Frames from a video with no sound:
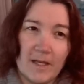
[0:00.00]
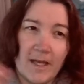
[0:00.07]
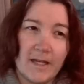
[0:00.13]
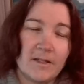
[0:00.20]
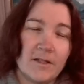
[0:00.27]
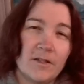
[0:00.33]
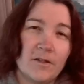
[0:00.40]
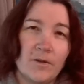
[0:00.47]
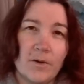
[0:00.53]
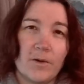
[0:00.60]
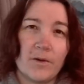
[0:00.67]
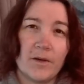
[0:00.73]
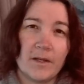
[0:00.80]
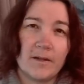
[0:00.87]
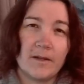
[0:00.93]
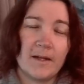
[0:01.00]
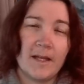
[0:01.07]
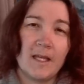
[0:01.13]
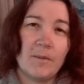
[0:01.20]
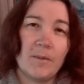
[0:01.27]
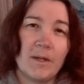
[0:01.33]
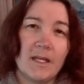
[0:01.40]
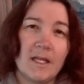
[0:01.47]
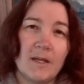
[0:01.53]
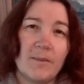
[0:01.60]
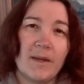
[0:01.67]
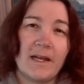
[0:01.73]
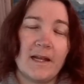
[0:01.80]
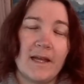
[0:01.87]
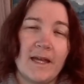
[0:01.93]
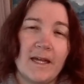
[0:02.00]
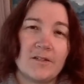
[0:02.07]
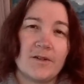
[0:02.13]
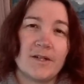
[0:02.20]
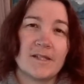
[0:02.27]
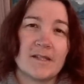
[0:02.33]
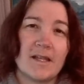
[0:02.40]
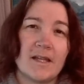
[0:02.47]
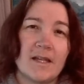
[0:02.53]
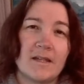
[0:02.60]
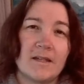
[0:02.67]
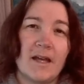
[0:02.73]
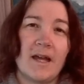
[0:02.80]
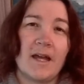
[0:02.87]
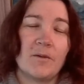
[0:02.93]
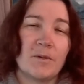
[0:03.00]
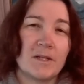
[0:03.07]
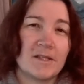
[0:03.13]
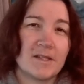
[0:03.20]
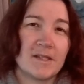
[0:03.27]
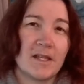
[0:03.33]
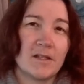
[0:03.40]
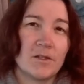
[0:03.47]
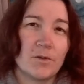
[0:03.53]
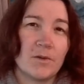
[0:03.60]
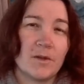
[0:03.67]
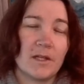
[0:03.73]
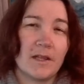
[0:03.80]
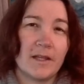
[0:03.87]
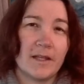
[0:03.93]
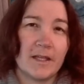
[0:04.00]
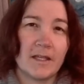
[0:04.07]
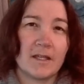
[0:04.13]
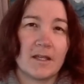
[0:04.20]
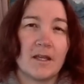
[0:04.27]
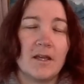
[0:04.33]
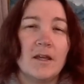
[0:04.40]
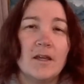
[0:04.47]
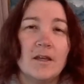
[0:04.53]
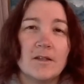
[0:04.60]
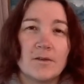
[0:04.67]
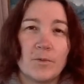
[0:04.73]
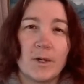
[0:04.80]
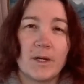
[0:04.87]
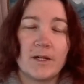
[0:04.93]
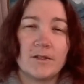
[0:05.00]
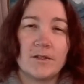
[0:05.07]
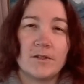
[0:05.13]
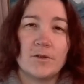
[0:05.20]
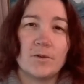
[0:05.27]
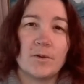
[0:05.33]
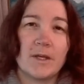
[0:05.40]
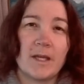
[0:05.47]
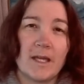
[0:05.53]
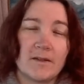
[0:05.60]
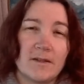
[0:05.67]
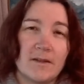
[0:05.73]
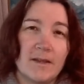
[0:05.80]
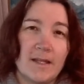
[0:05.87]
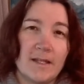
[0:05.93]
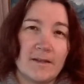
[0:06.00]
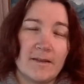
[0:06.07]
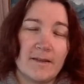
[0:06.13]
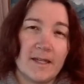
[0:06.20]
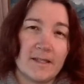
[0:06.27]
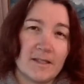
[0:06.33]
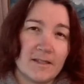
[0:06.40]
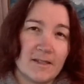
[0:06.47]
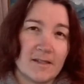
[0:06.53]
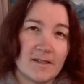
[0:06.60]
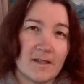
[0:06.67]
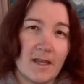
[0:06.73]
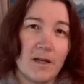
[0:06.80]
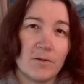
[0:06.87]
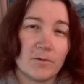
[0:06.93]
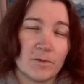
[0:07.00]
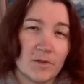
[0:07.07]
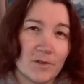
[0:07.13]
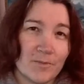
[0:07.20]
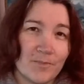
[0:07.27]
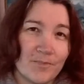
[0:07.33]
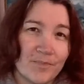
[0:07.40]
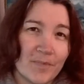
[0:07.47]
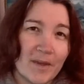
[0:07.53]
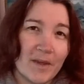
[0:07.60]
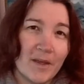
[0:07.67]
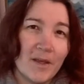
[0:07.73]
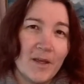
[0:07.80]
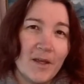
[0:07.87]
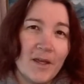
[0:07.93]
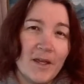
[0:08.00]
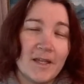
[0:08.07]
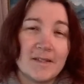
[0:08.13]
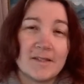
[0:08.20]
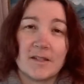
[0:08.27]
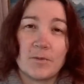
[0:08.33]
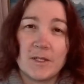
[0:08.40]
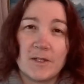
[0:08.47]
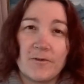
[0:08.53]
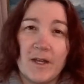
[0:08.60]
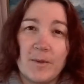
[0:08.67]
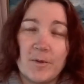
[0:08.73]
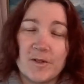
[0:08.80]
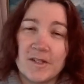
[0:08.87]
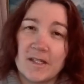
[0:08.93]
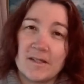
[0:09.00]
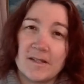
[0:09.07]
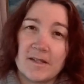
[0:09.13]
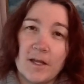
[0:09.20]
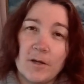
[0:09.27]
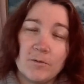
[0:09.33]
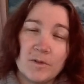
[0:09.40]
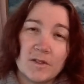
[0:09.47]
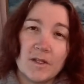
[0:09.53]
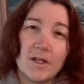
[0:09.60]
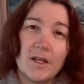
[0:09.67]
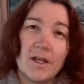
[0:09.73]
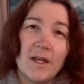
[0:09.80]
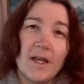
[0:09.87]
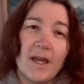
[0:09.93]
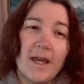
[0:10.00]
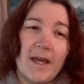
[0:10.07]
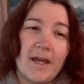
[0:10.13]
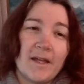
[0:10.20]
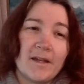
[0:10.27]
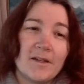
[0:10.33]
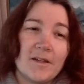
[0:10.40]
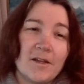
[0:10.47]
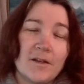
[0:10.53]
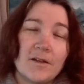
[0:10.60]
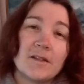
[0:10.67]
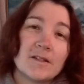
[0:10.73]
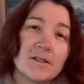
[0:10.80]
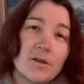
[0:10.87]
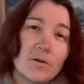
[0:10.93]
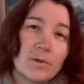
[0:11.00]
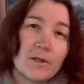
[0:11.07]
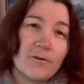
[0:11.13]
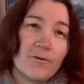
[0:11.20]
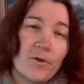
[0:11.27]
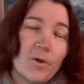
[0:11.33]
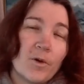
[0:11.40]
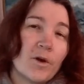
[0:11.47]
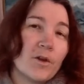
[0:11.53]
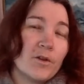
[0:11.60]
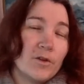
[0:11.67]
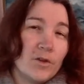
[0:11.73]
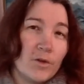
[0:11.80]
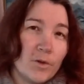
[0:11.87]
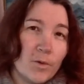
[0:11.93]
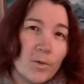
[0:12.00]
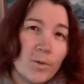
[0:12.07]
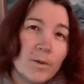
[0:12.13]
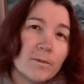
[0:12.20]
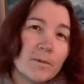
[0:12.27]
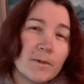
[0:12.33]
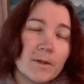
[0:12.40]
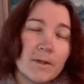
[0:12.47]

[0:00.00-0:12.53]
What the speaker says: add your name and email address, and I will send you the link where you get that discount. It's a 25% discount, and it's only for new